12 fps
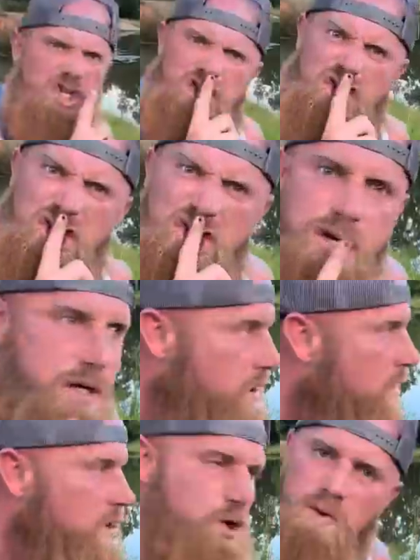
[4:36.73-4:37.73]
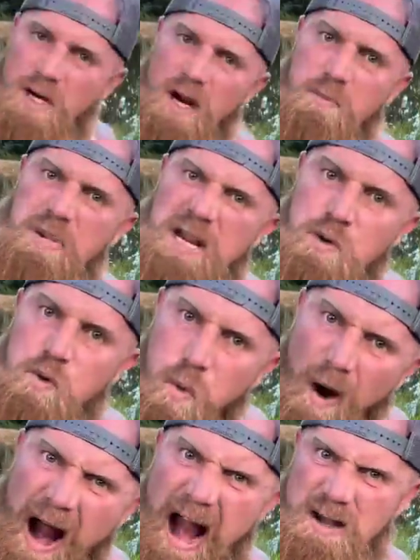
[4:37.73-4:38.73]
Shh, you gotta be
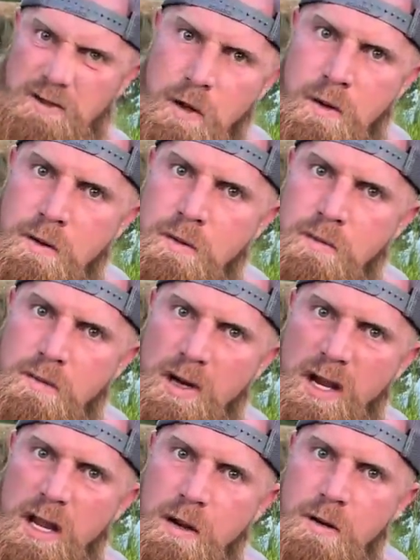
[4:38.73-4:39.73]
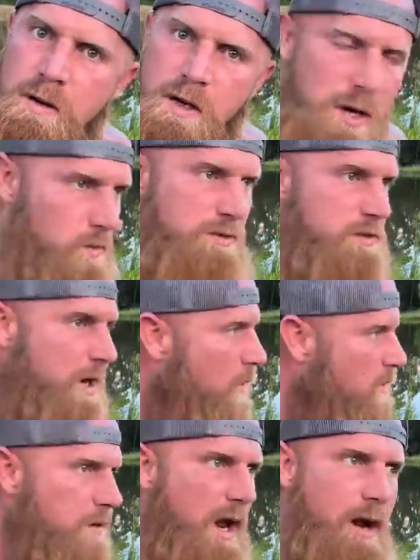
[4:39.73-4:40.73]
quiet, okay? You don't
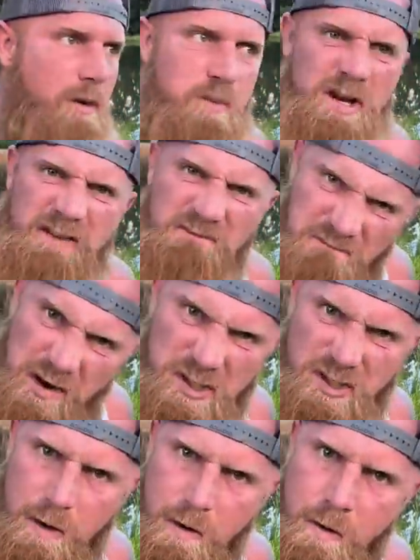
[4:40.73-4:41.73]
talk loud when you're fishing.